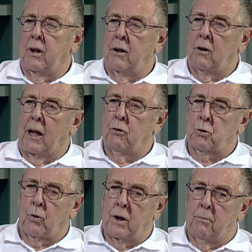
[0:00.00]
and I was
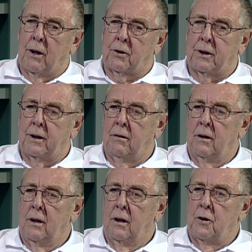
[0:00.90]
worried about the
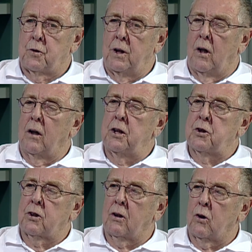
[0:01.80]
seeing all
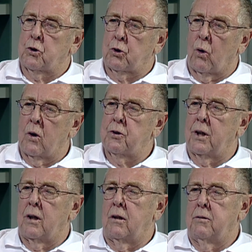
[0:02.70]
these little stores
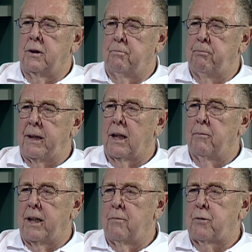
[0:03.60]
that are
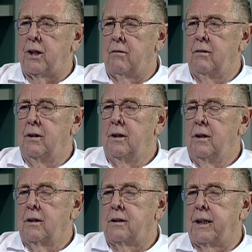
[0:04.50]
becoming empty
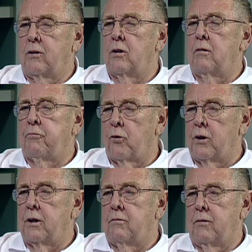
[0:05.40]
because they couldn't
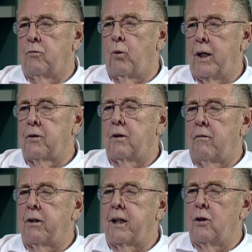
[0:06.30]
afford the, the rent and
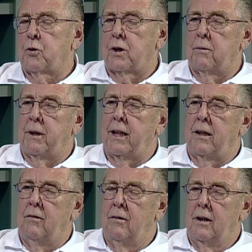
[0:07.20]
everything else. And I I,
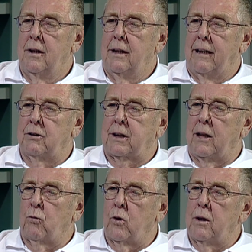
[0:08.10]
I was
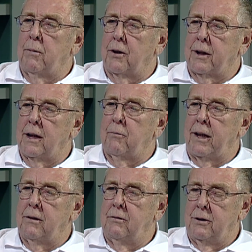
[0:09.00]
kind of worried about them.
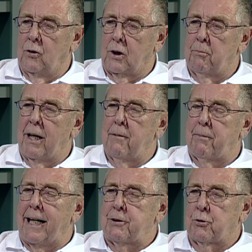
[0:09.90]
I, you know, the mom and
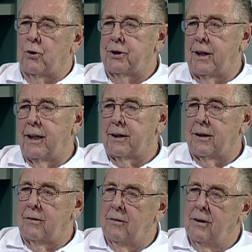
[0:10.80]
pop stores, I'd like to